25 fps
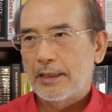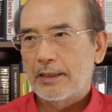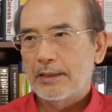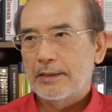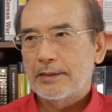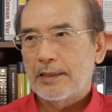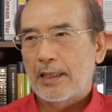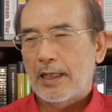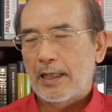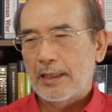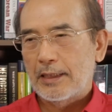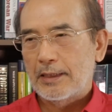
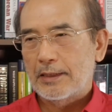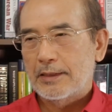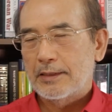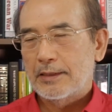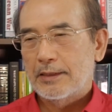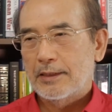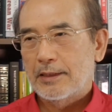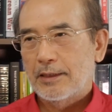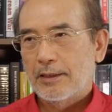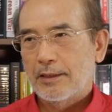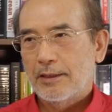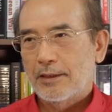
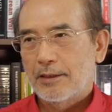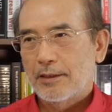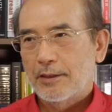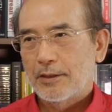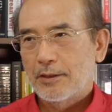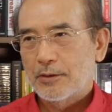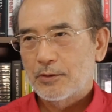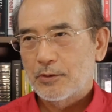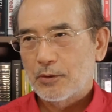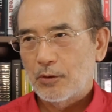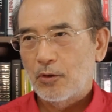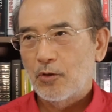sites,
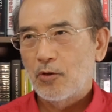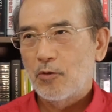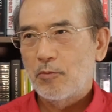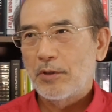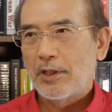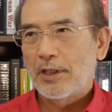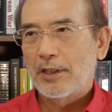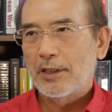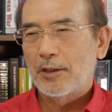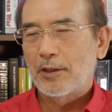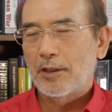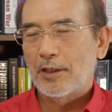so
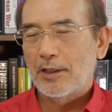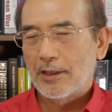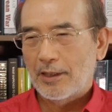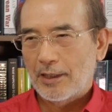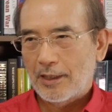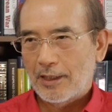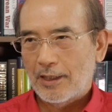many